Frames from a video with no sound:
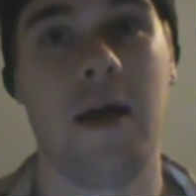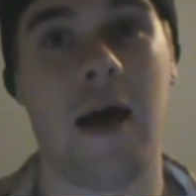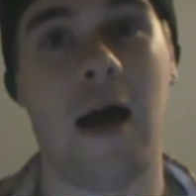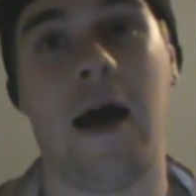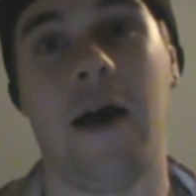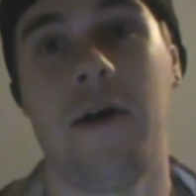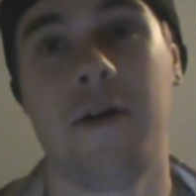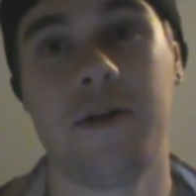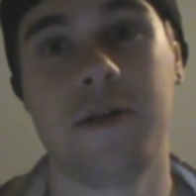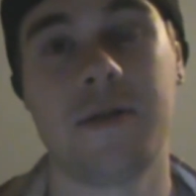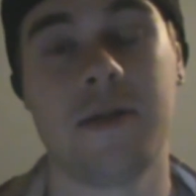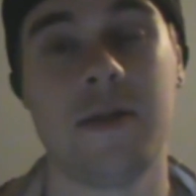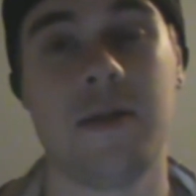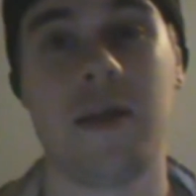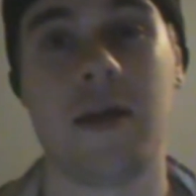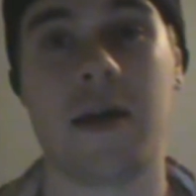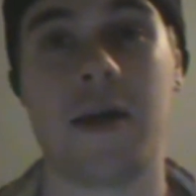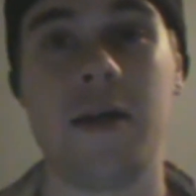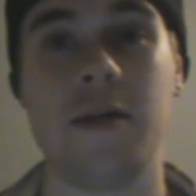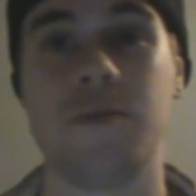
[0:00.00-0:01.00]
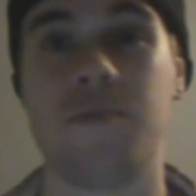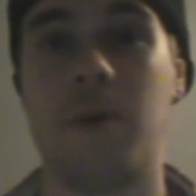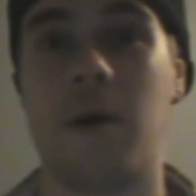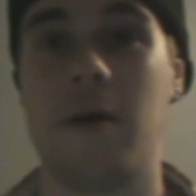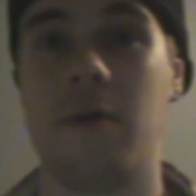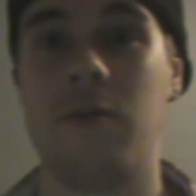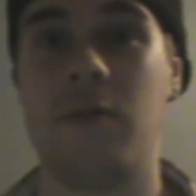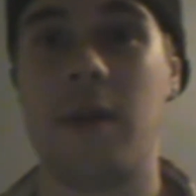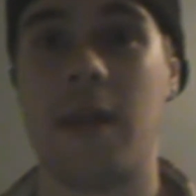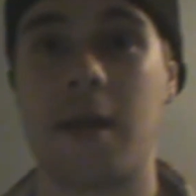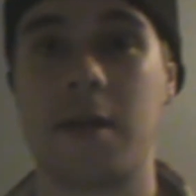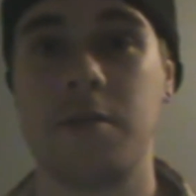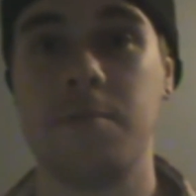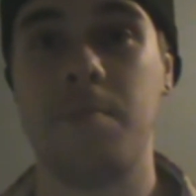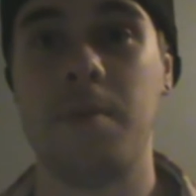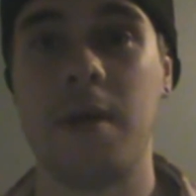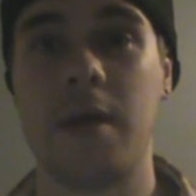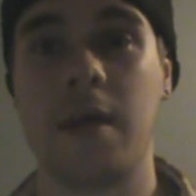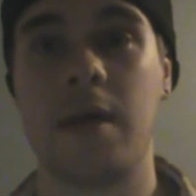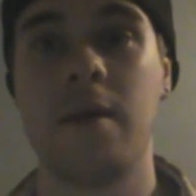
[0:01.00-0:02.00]
I honestly think he's probably the
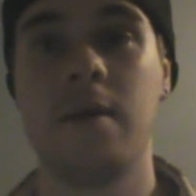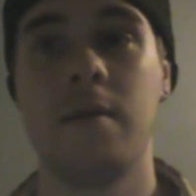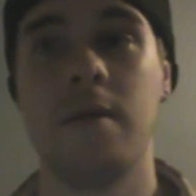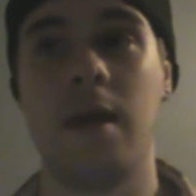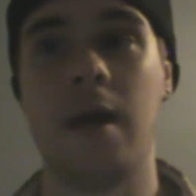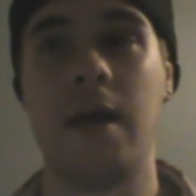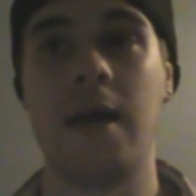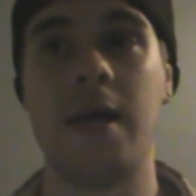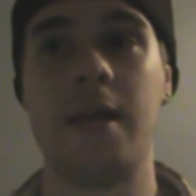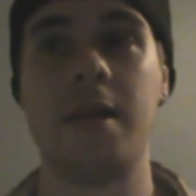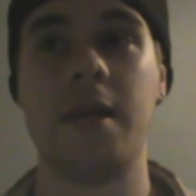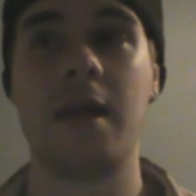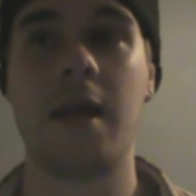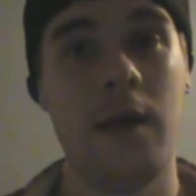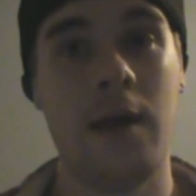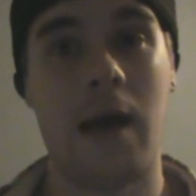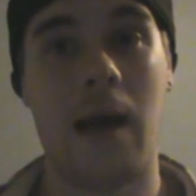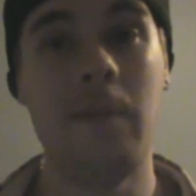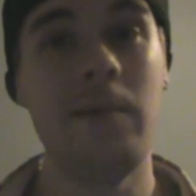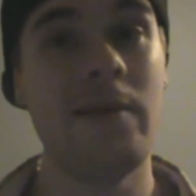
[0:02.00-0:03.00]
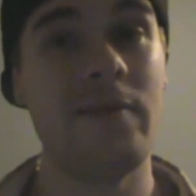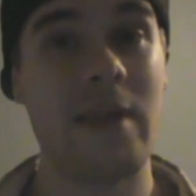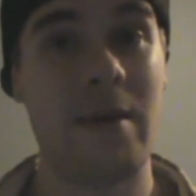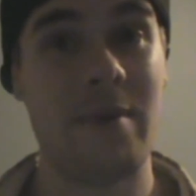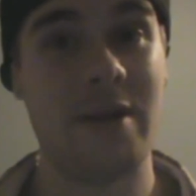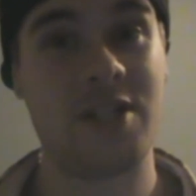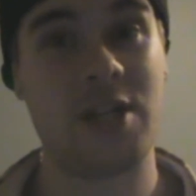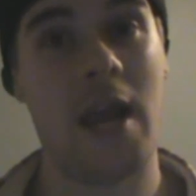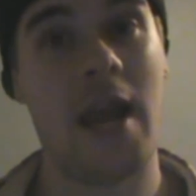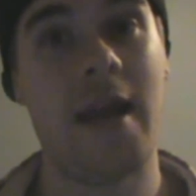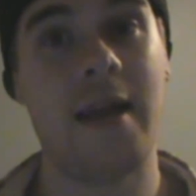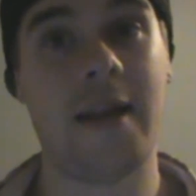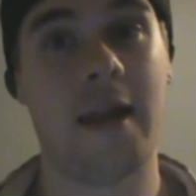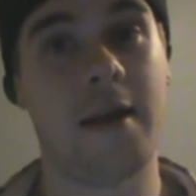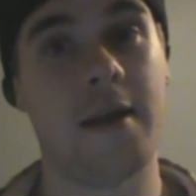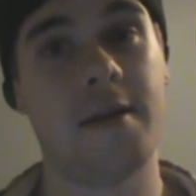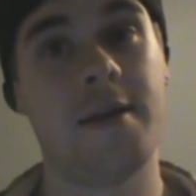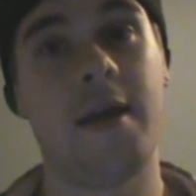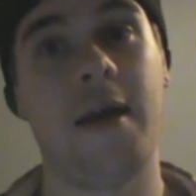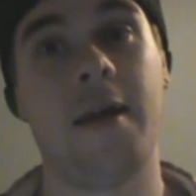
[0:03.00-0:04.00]
next big indie guy. I'm going to give that match 8
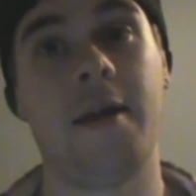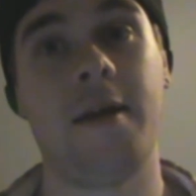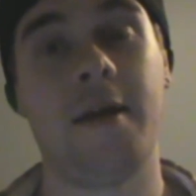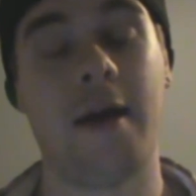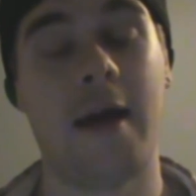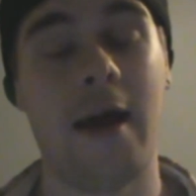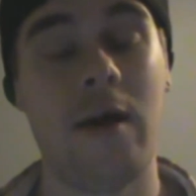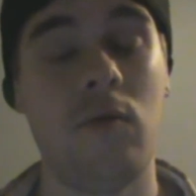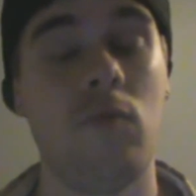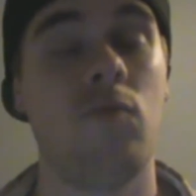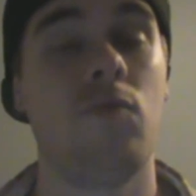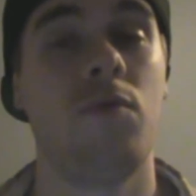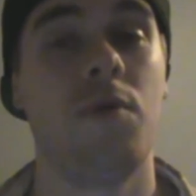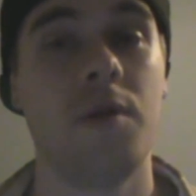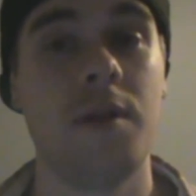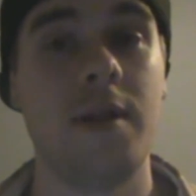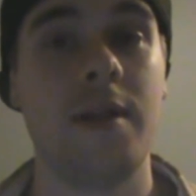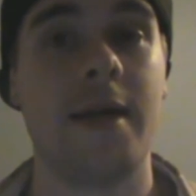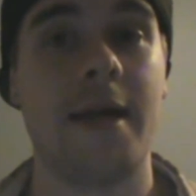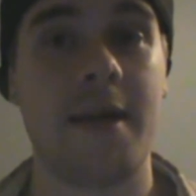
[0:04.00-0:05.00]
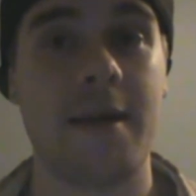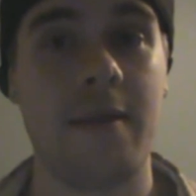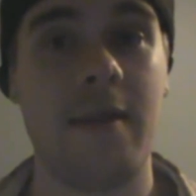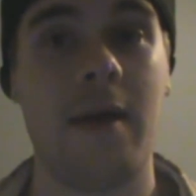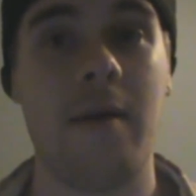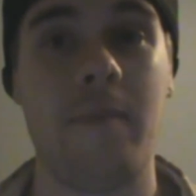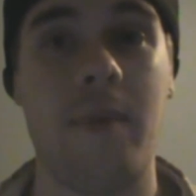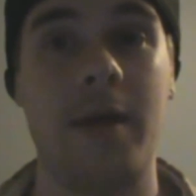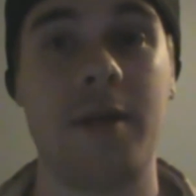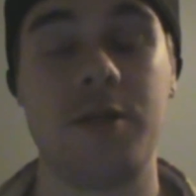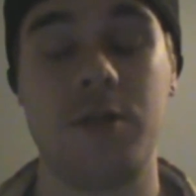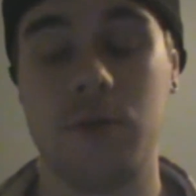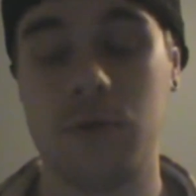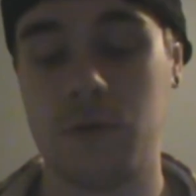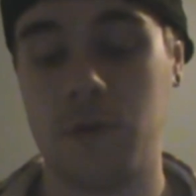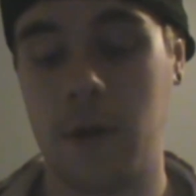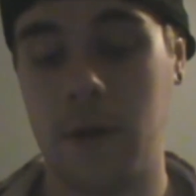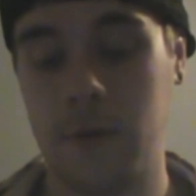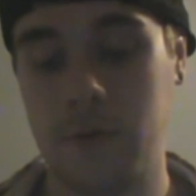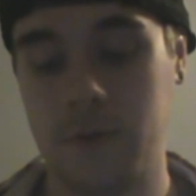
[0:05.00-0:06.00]
out of 10. I really liked that match. It
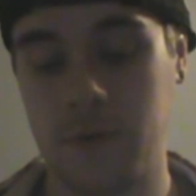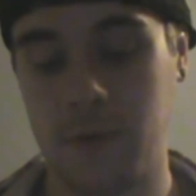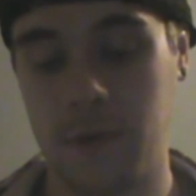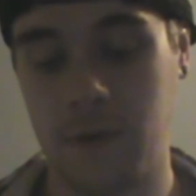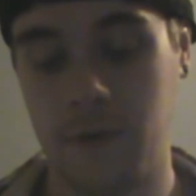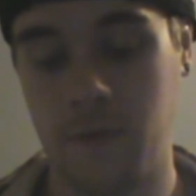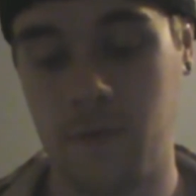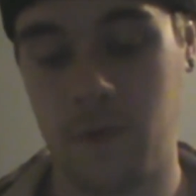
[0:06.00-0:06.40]
was really